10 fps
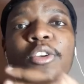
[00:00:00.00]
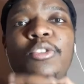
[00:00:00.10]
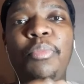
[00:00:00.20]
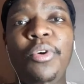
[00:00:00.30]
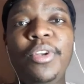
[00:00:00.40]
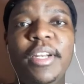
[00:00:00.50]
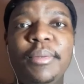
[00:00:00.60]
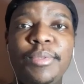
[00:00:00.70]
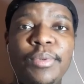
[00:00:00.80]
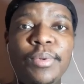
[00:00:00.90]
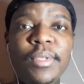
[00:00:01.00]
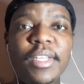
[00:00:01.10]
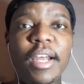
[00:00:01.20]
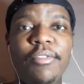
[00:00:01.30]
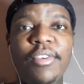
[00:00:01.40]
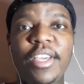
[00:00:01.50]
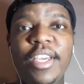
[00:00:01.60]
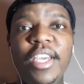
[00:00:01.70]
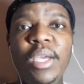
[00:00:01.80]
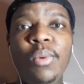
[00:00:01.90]
It's your boy, Leon. I'm the coolest South African
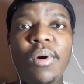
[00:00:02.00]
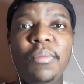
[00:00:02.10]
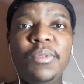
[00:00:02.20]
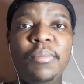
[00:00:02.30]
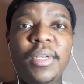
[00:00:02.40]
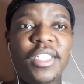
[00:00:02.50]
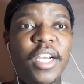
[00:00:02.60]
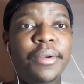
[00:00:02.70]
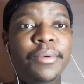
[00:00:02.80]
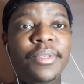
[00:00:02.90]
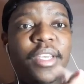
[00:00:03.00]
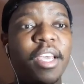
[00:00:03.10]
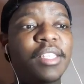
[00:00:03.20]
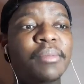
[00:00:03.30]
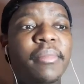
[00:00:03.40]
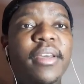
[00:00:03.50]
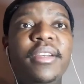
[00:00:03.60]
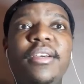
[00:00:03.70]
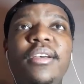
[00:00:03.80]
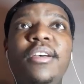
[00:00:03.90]
geek. Welcome to my channel,
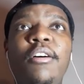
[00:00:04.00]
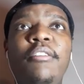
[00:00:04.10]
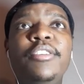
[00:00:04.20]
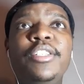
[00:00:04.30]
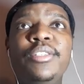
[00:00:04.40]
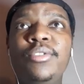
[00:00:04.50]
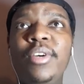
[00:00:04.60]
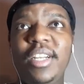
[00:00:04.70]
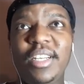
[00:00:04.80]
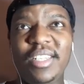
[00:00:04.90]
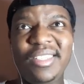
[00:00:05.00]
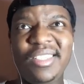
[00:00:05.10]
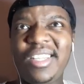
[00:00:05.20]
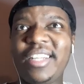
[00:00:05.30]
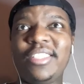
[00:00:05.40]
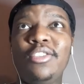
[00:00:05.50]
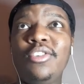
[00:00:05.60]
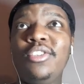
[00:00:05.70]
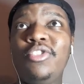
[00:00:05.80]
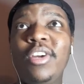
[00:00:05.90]
Kingsman Official Trailer. It's like the
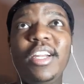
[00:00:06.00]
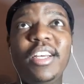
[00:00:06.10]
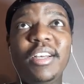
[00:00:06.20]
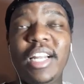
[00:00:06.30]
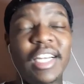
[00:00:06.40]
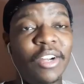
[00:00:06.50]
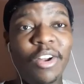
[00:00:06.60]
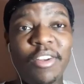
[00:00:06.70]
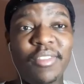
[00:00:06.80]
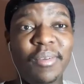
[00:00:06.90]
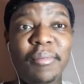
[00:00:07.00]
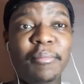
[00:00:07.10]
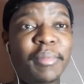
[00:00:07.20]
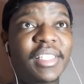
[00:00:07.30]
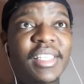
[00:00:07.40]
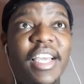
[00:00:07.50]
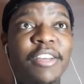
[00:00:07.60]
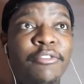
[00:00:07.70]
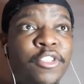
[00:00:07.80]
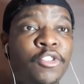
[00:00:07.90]
third trailer, and all of them have been saying
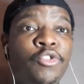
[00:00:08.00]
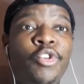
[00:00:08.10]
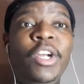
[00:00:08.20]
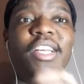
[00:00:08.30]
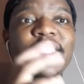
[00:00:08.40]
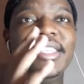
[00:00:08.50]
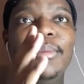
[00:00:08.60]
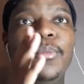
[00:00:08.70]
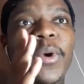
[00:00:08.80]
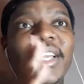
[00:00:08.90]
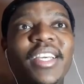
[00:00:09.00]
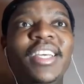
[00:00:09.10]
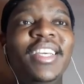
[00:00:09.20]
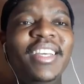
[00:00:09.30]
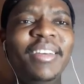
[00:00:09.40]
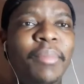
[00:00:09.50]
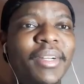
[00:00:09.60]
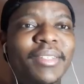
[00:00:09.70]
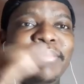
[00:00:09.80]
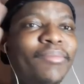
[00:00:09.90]
official trailer in some way, but